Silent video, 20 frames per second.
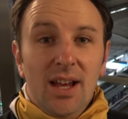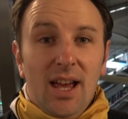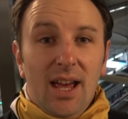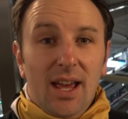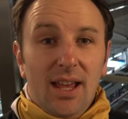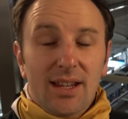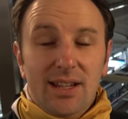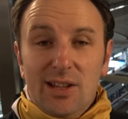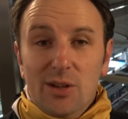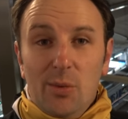
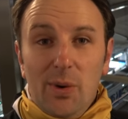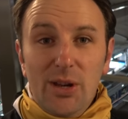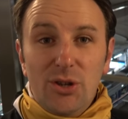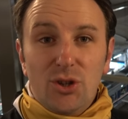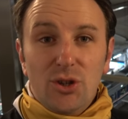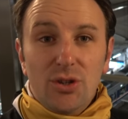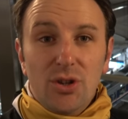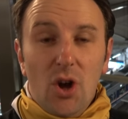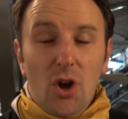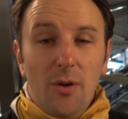And so what you
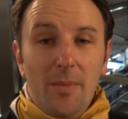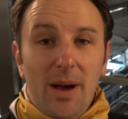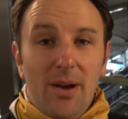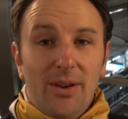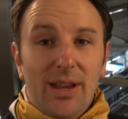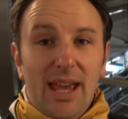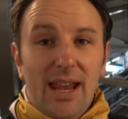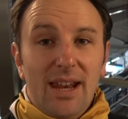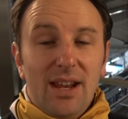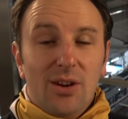should know
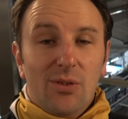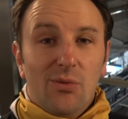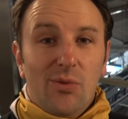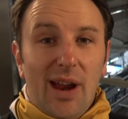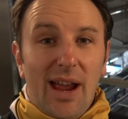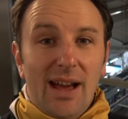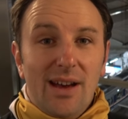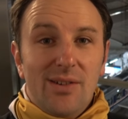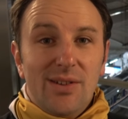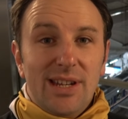about getting
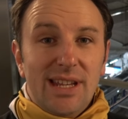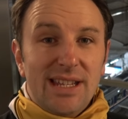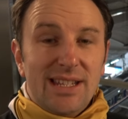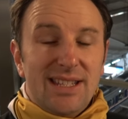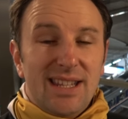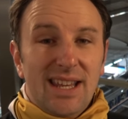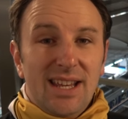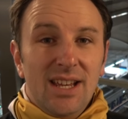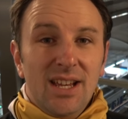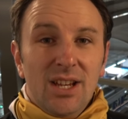around
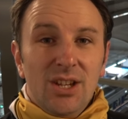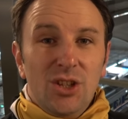is that